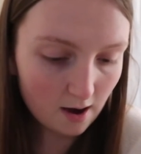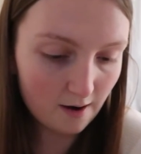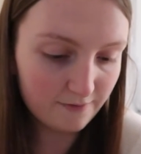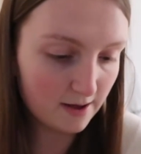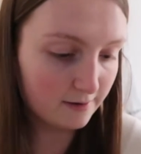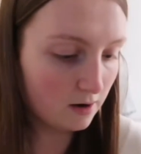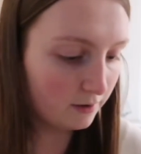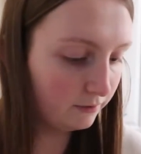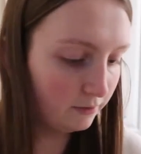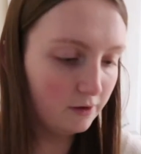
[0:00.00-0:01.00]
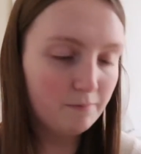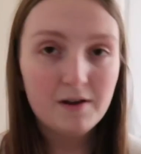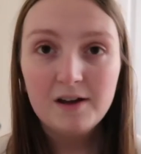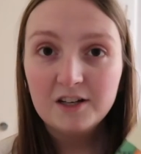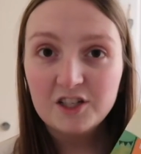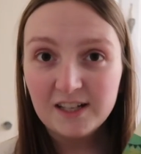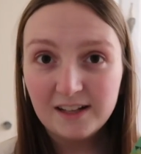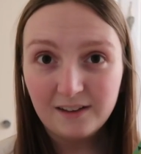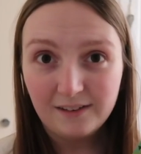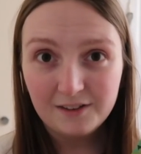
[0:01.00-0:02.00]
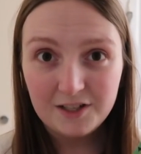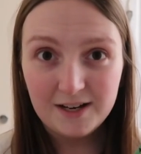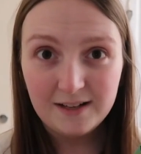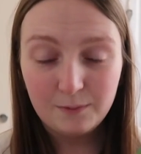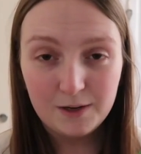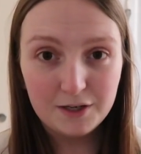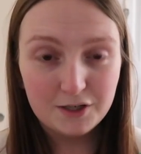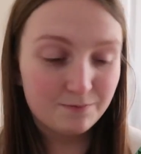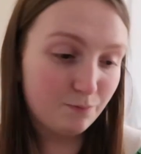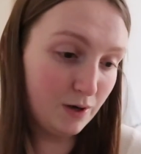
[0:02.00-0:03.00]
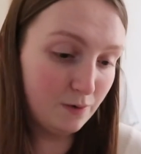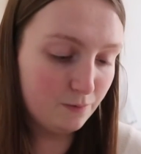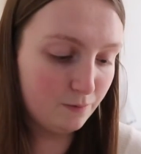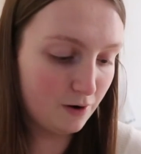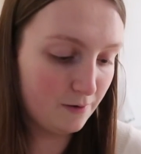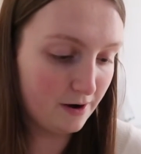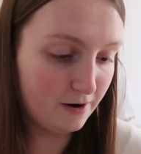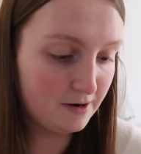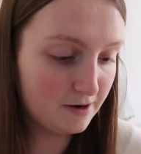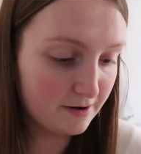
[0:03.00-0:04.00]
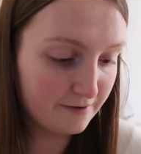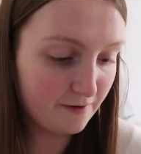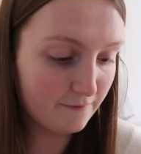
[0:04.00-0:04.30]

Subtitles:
I've then got some chicken sausages, which we all know that I love.